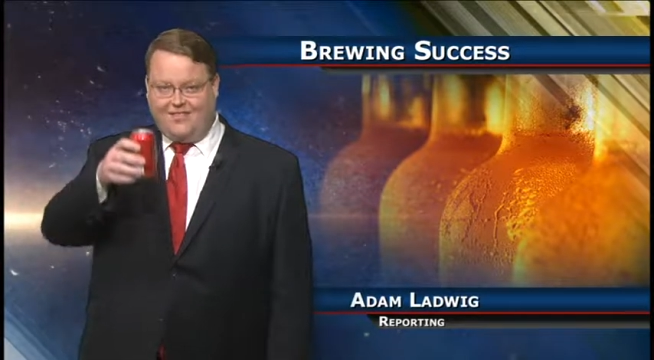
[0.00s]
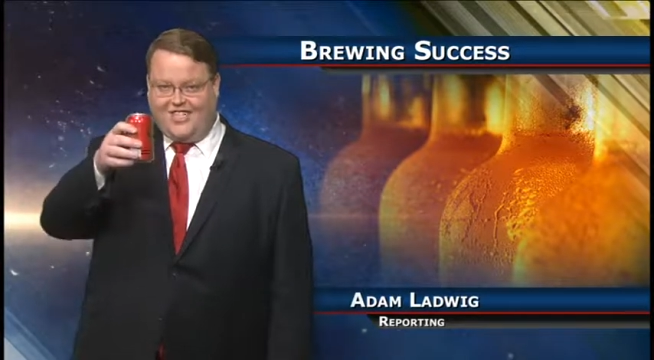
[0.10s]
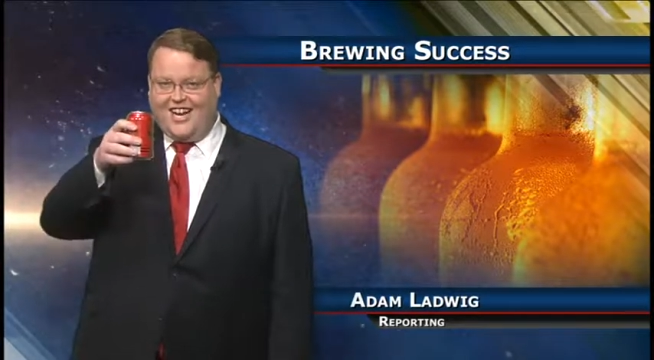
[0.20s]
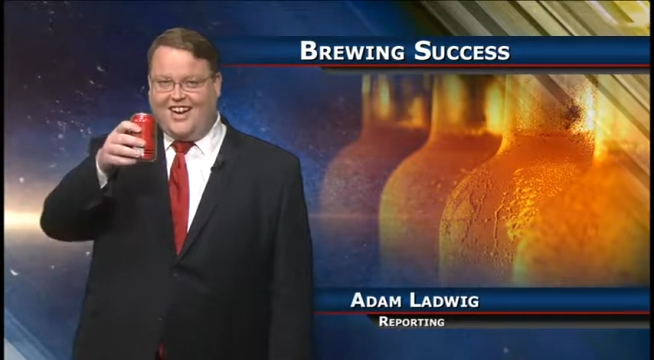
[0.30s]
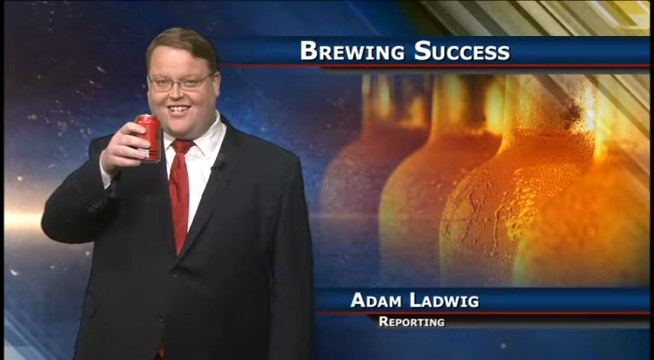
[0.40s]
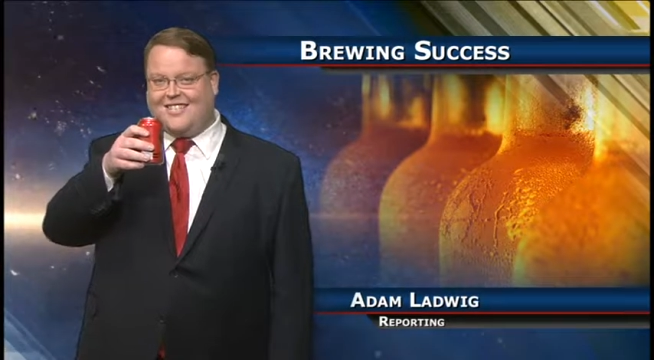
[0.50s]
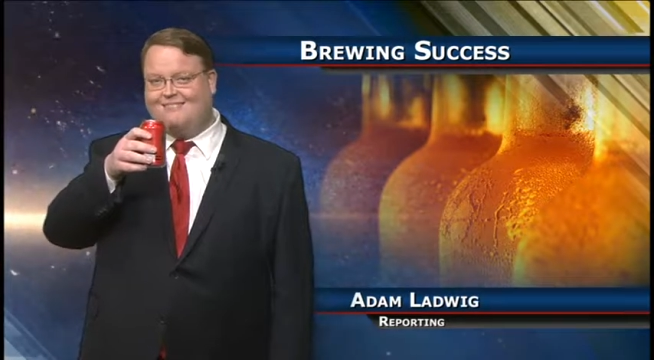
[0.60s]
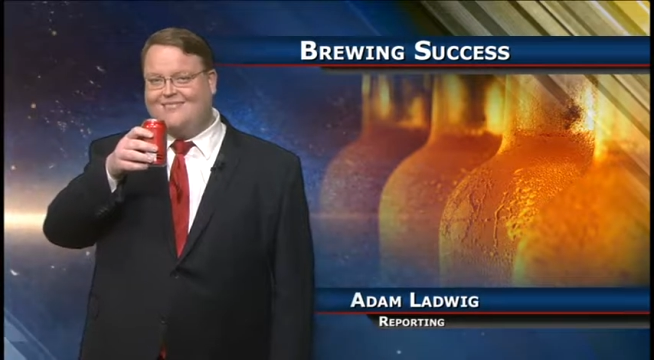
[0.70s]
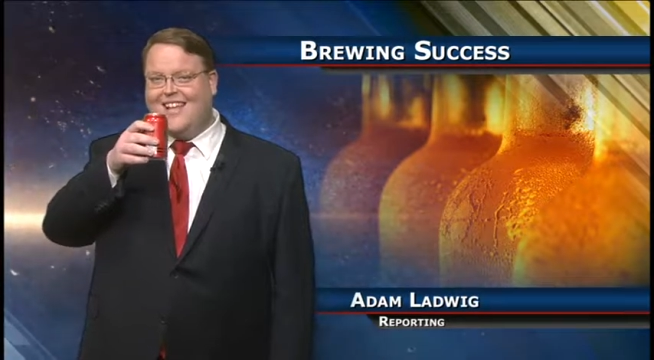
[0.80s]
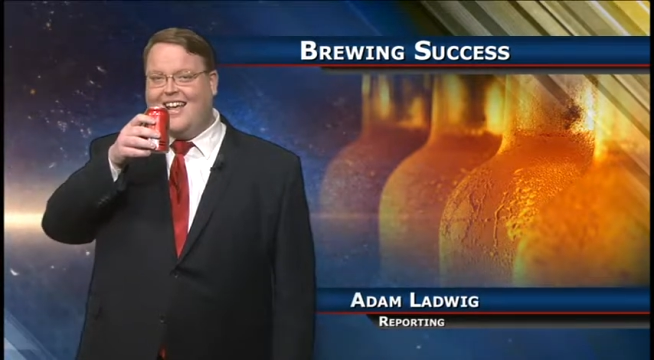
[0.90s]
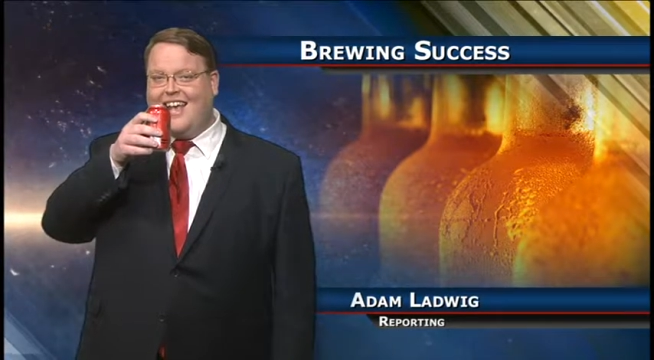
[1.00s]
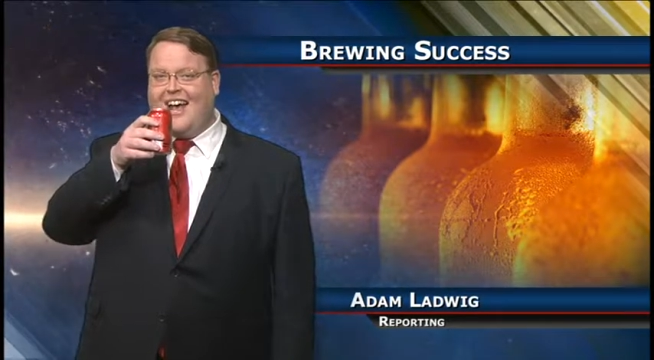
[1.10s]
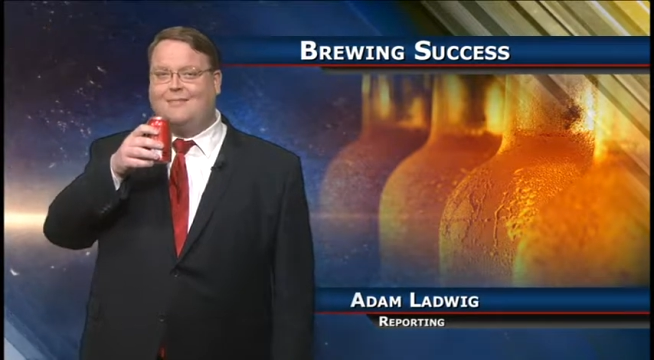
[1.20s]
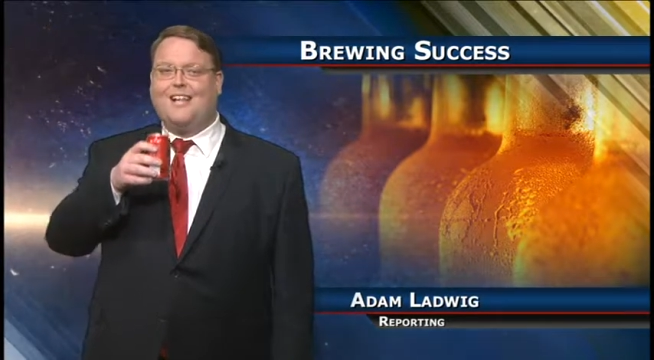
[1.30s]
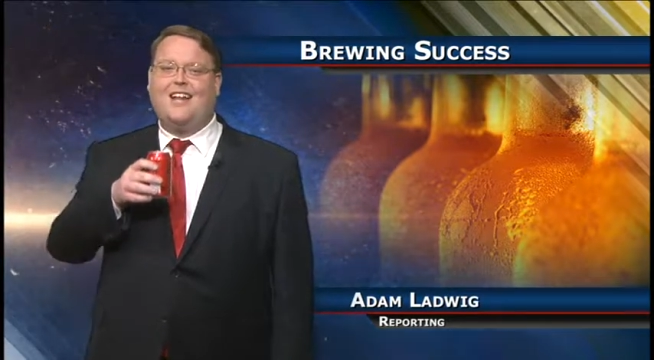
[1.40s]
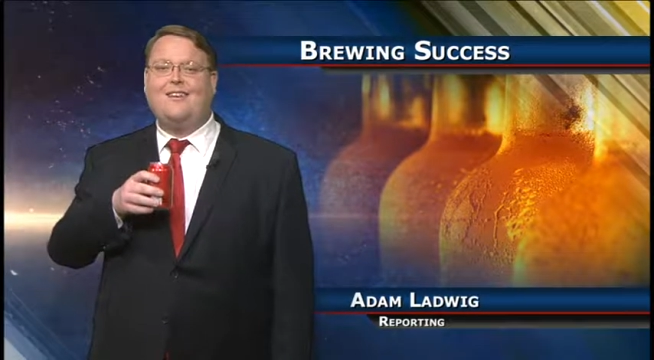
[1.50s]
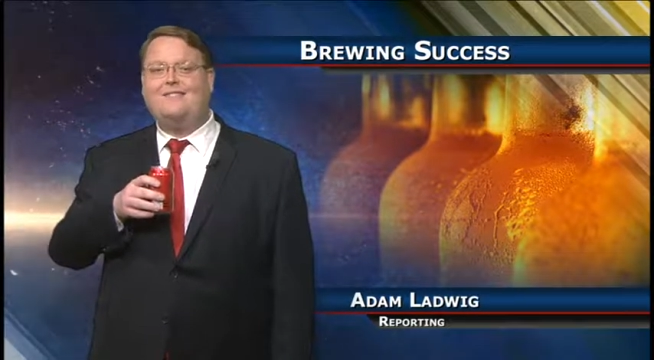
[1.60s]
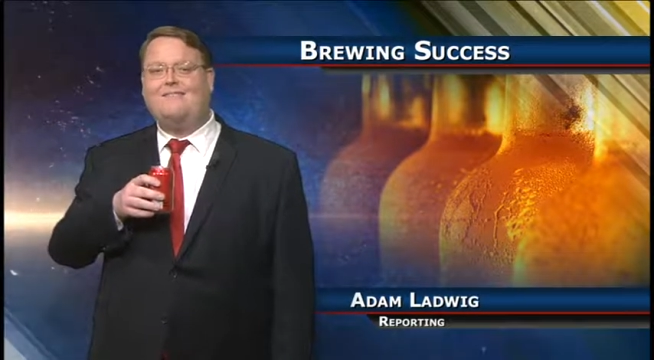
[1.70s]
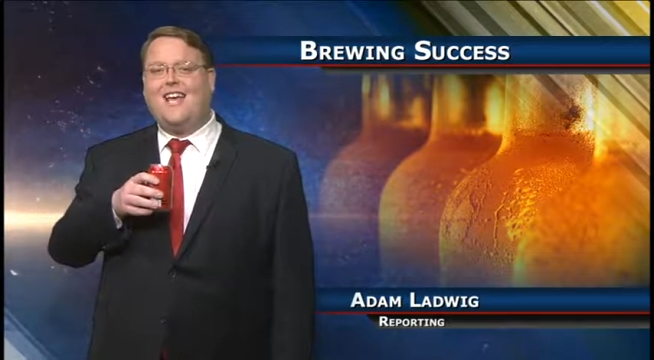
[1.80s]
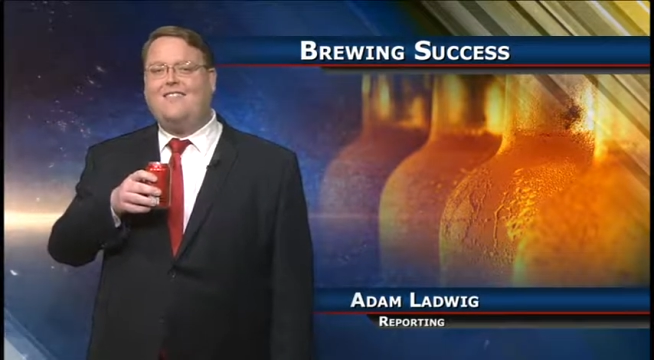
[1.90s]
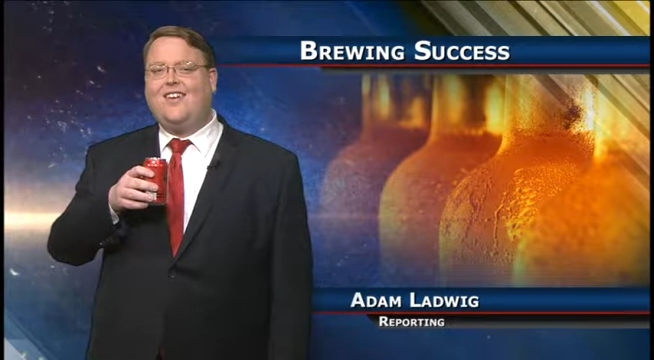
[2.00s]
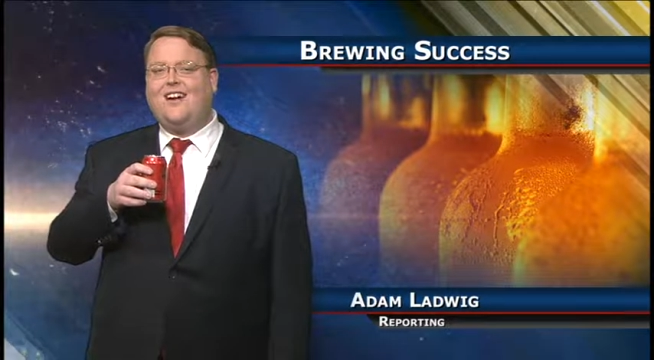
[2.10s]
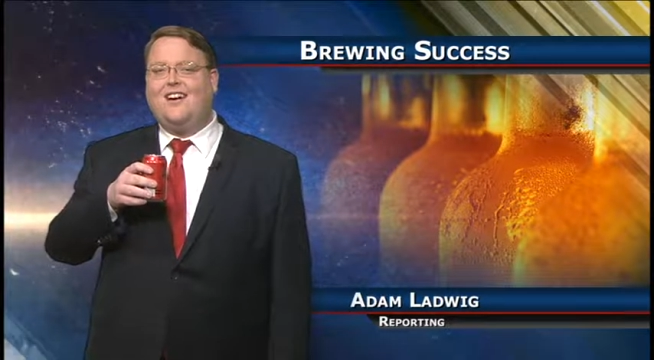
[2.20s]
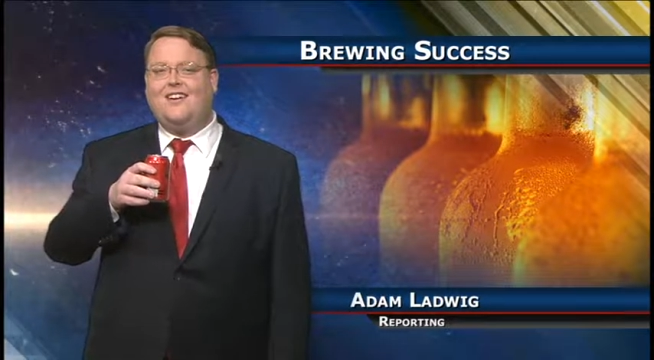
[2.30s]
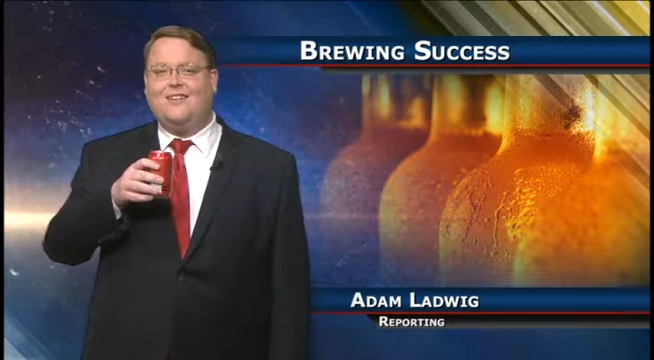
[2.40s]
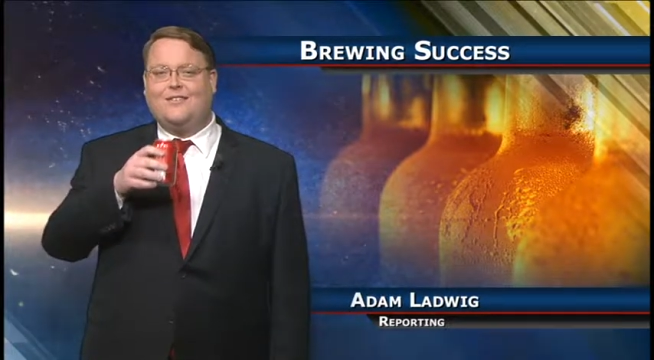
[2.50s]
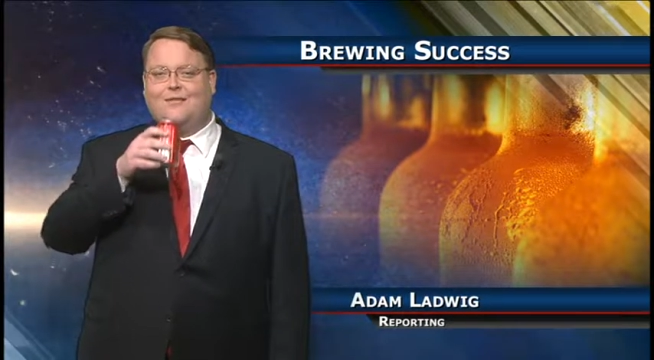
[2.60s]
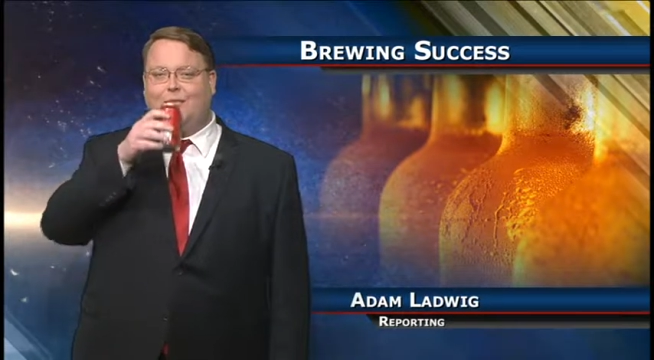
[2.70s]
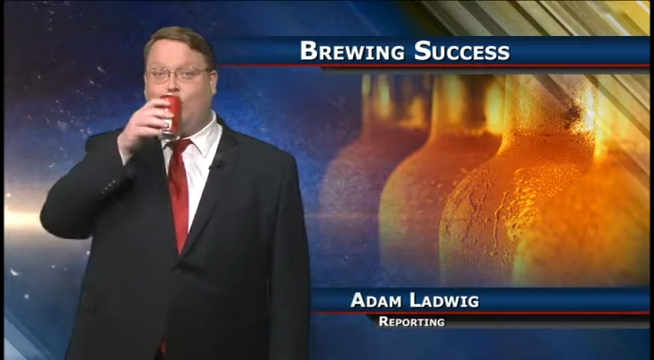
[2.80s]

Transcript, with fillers: Cheers. Adam Ladwig, KVRR News.